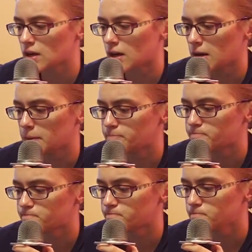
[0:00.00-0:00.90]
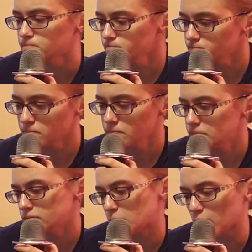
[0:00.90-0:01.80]

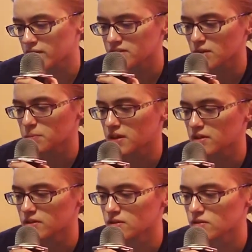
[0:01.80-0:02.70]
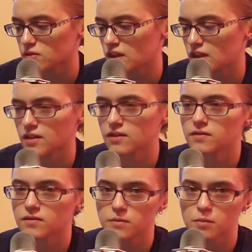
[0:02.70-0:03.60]
I brought this up because it
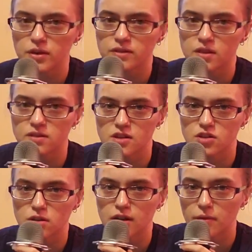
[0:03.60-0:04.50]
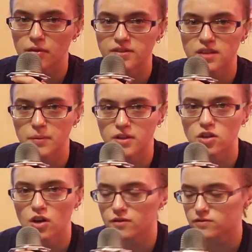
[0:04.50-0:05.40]
brings this
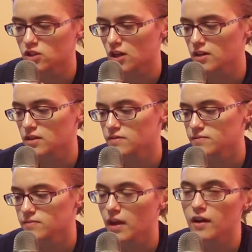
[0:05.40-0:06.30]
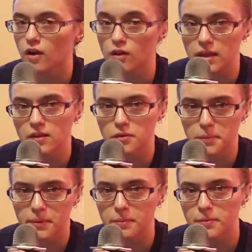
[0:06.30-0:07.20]
image of John and all the
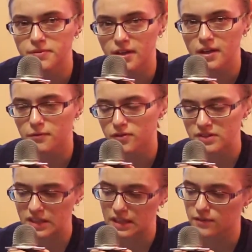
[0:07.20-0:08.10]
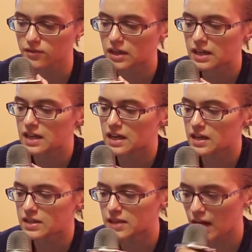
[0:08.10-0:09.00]
other people signing up for the CDF
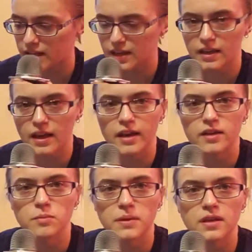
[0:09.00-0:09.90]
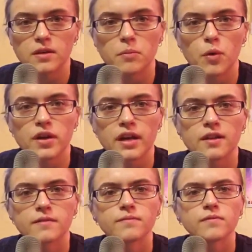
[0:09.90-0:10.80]
dying and being born
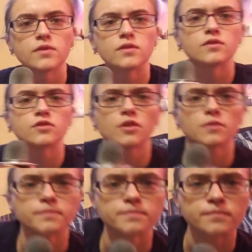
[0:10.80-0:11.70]
again. So,